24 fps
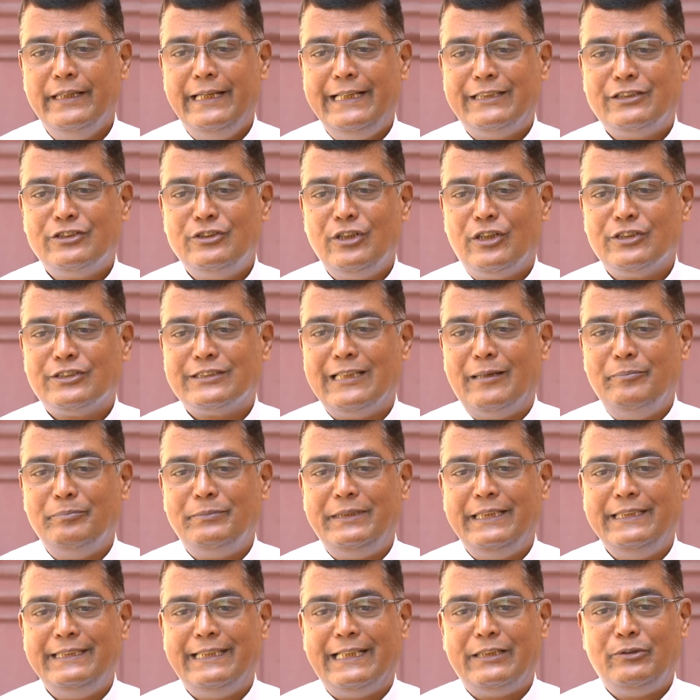It's not
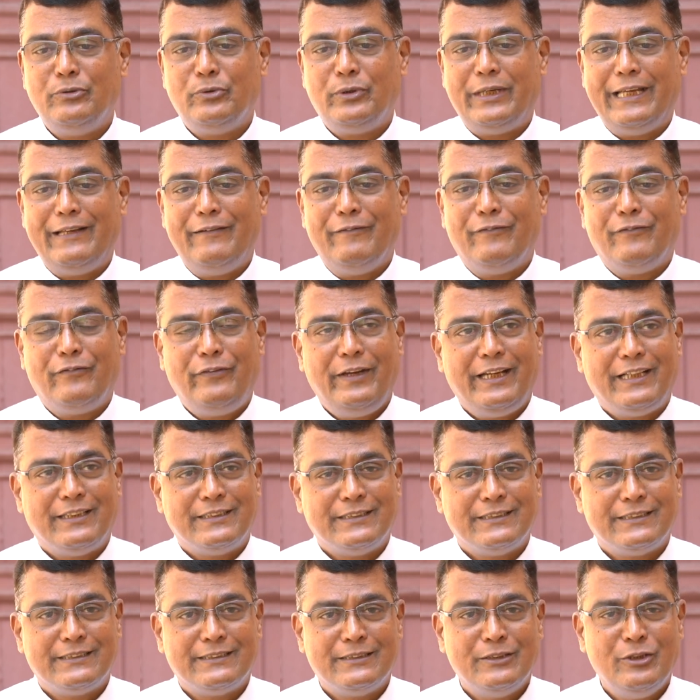something that you can
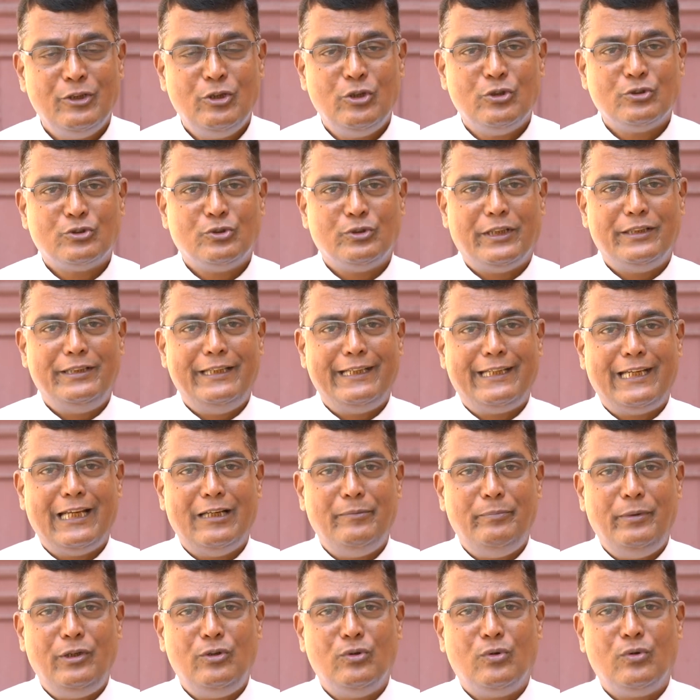fix so that there
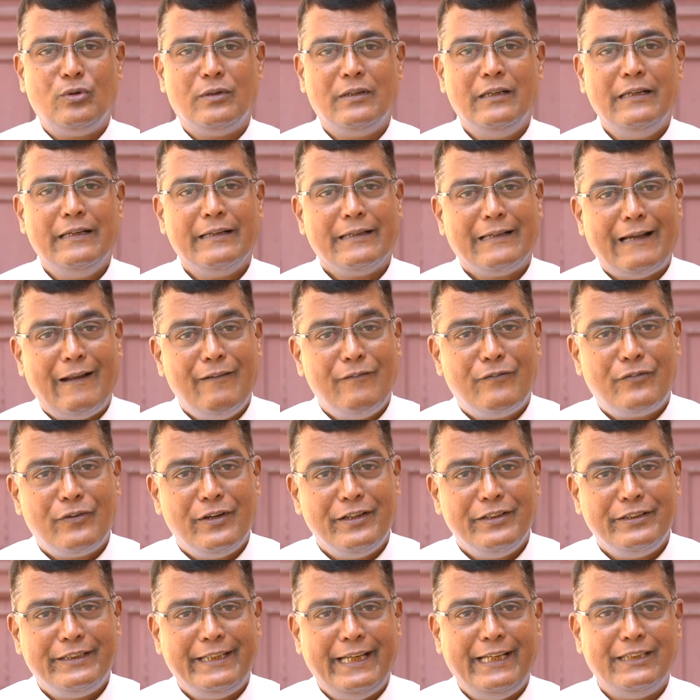can be no
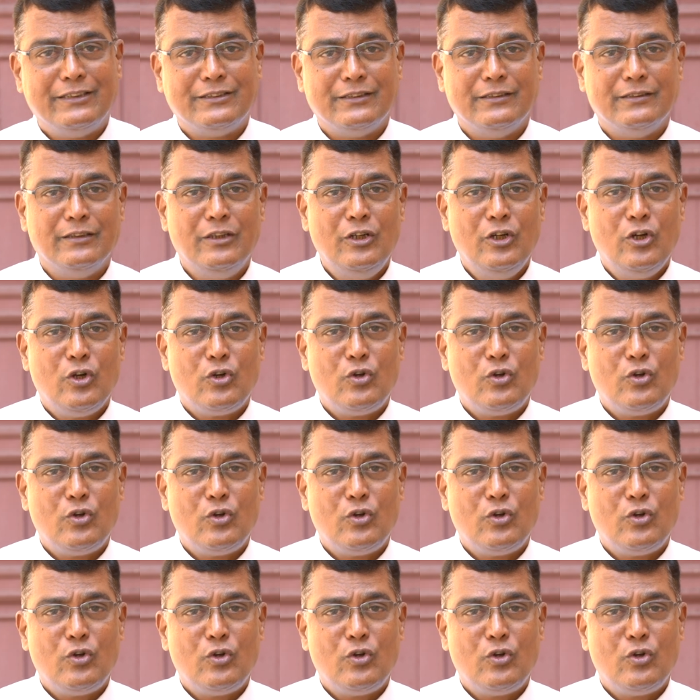confrontation,